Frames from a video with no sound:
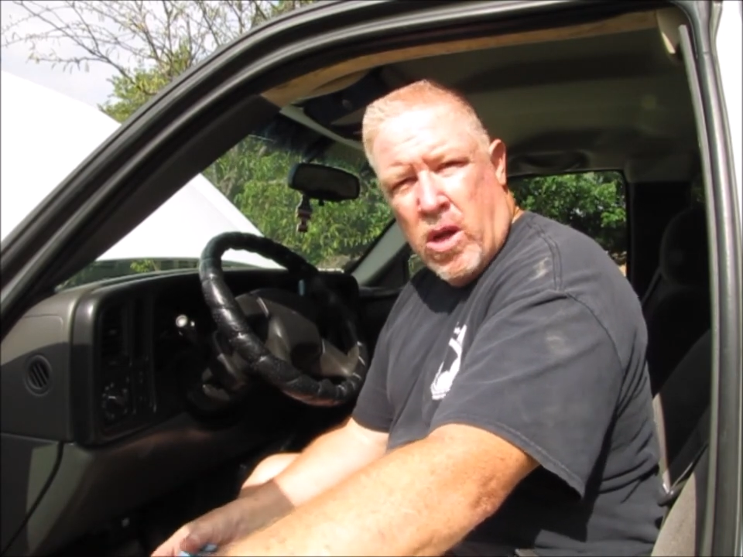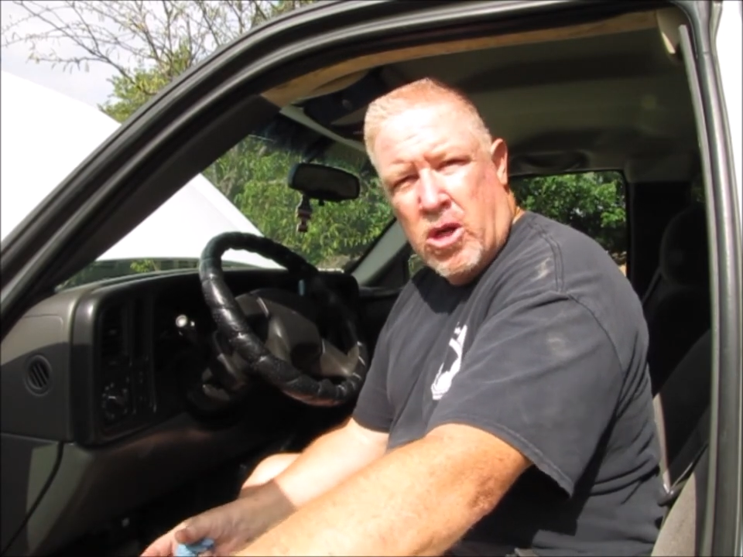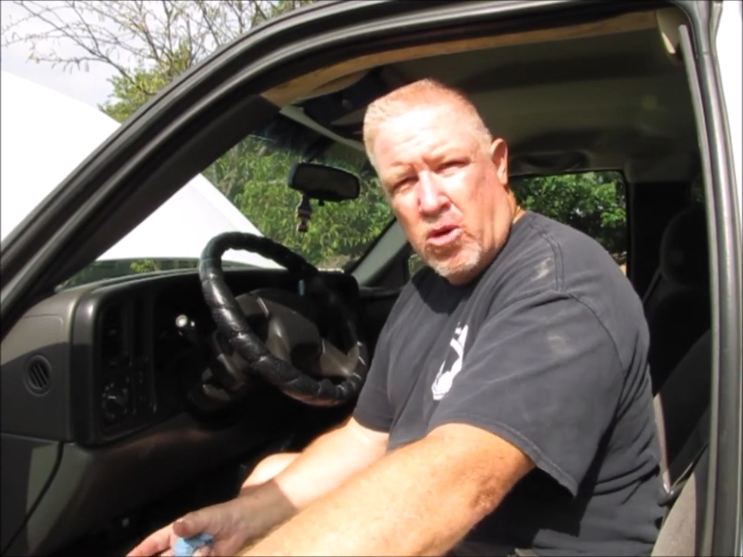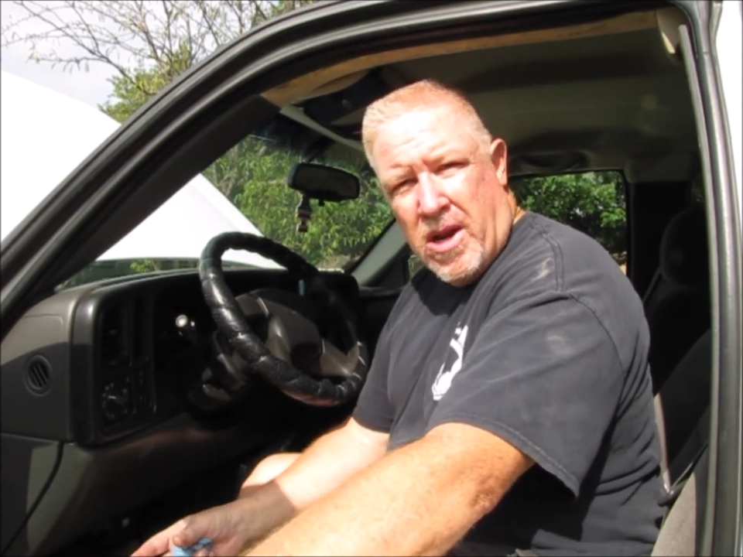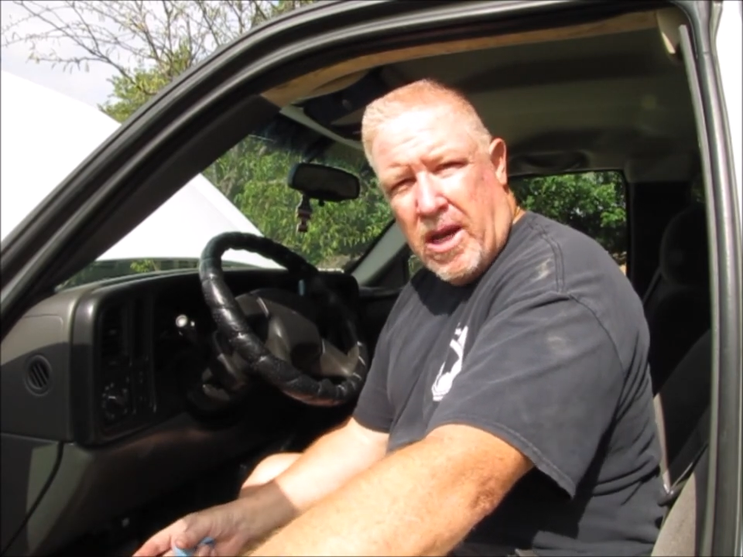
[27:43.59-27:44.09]

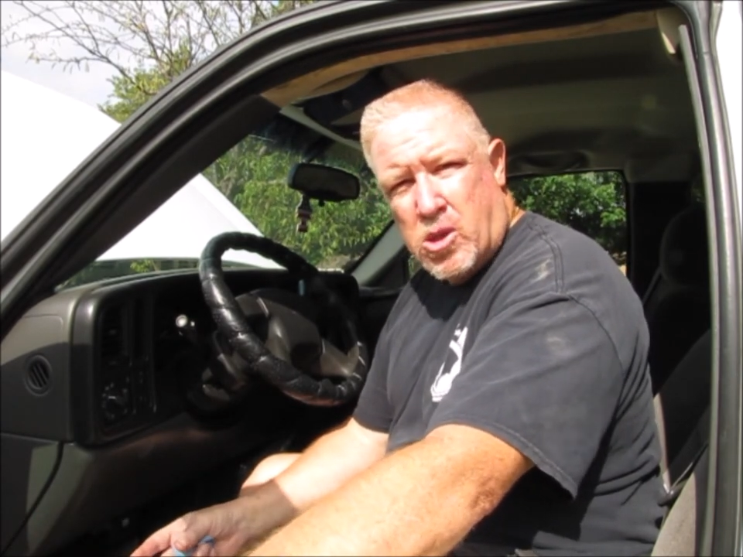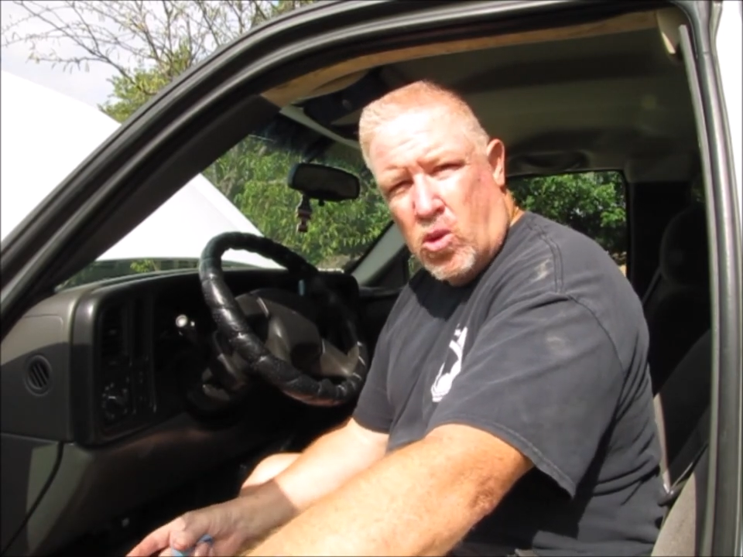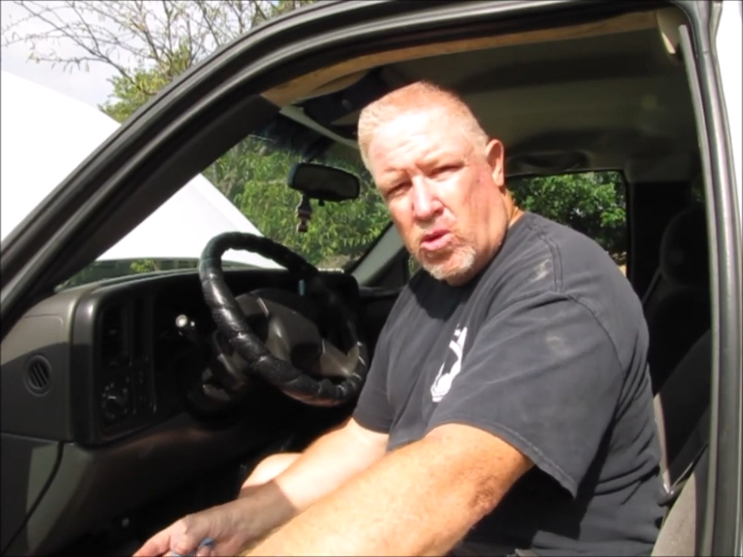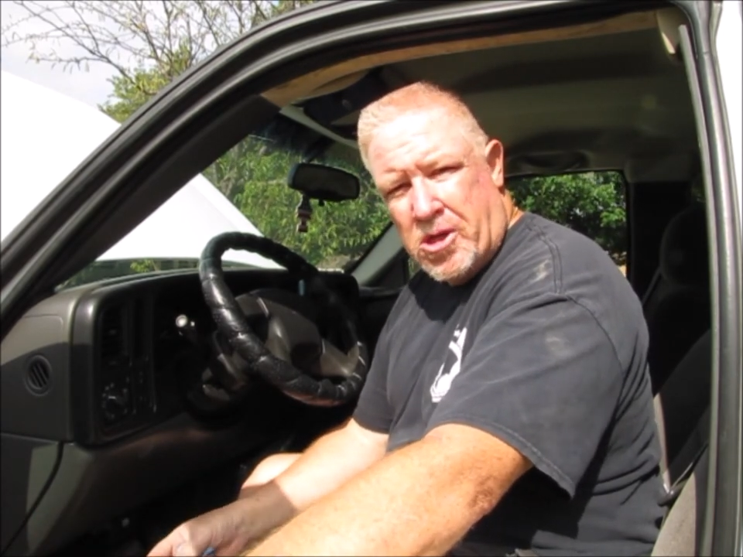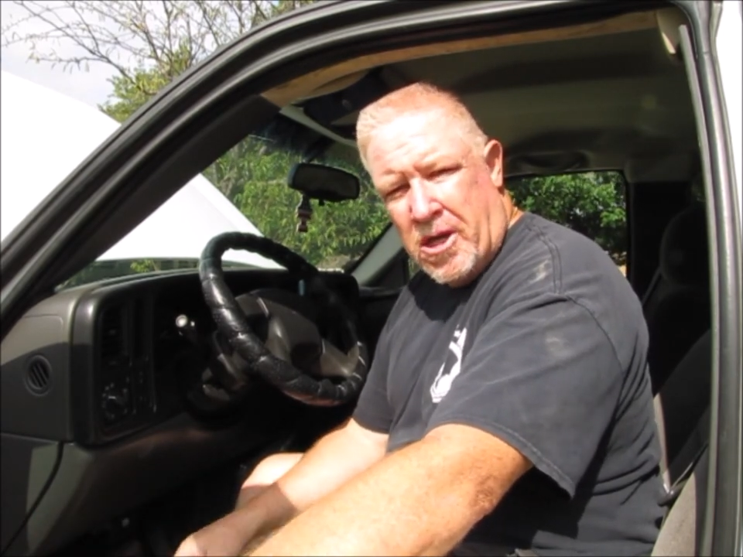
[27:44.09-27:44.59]
when your next
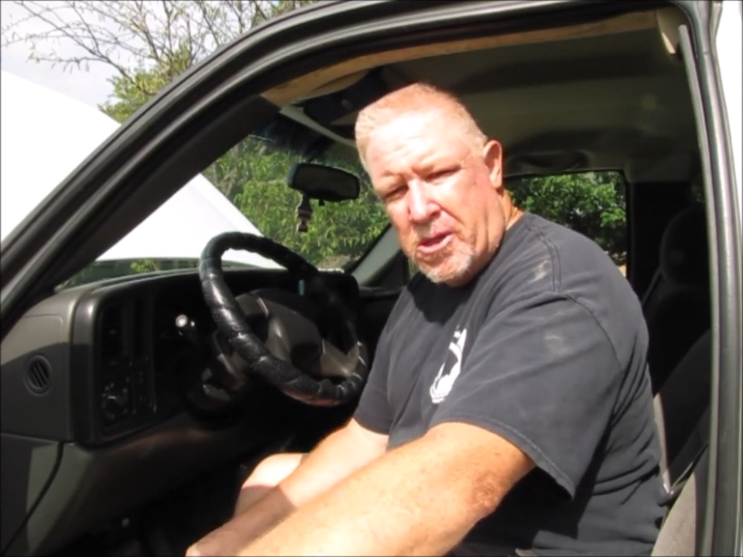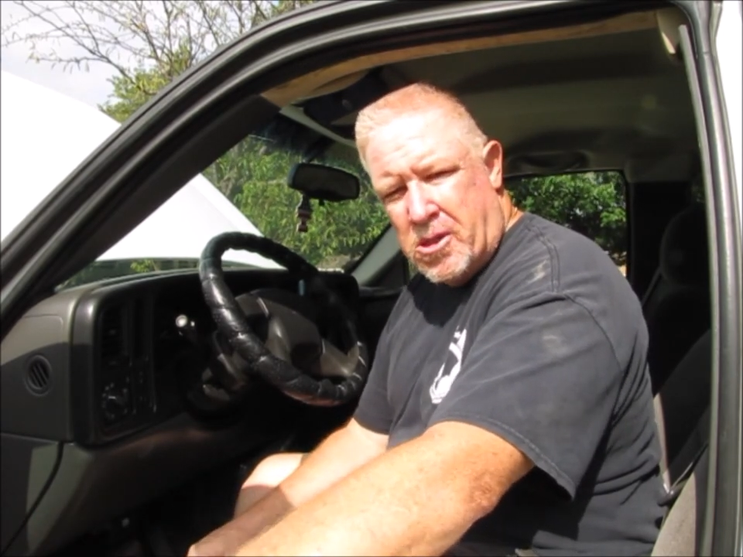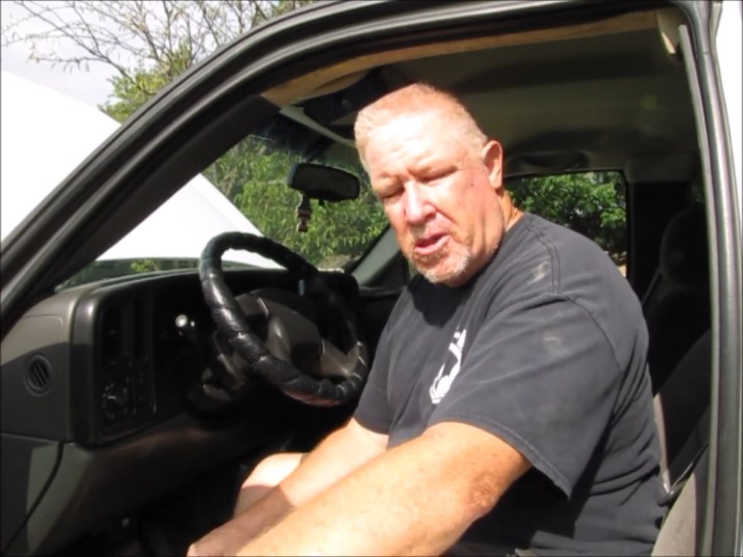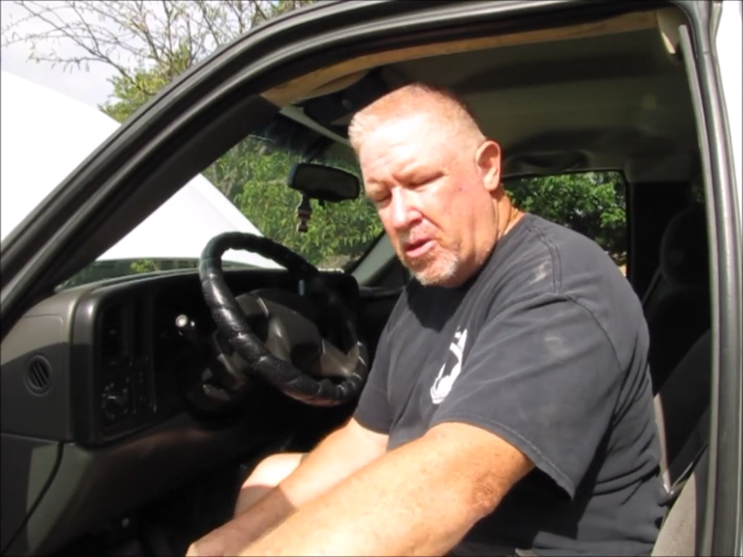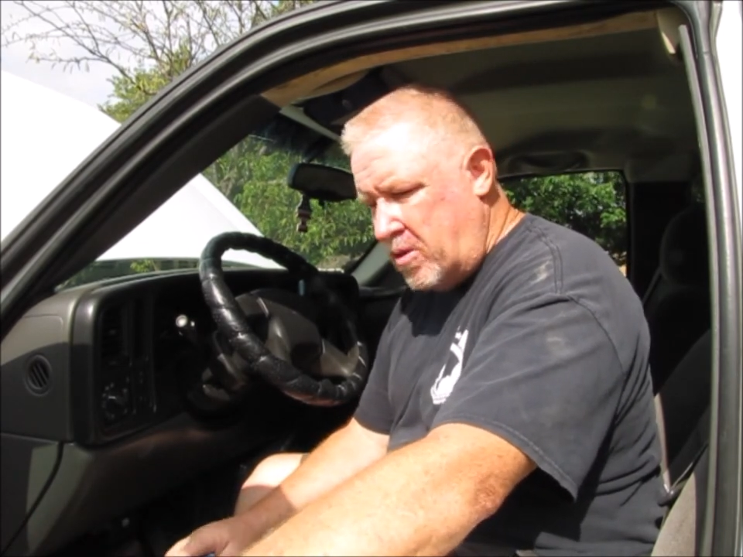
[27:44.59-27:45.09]
oil change
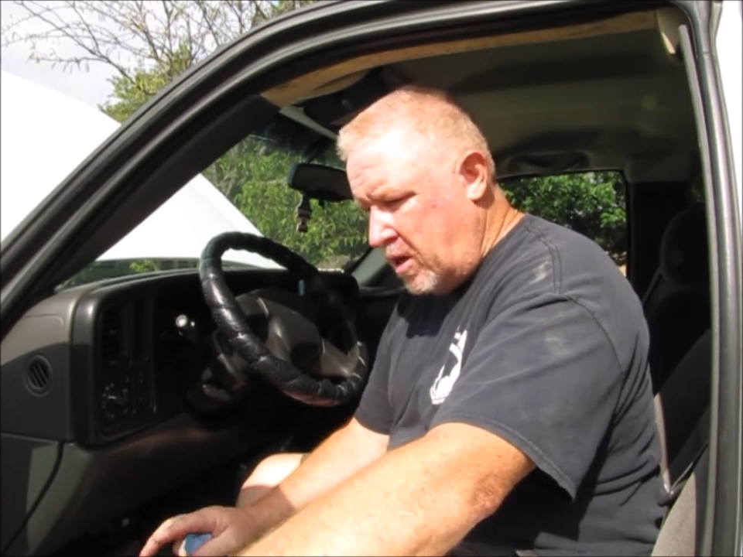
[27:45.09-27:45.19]
is due.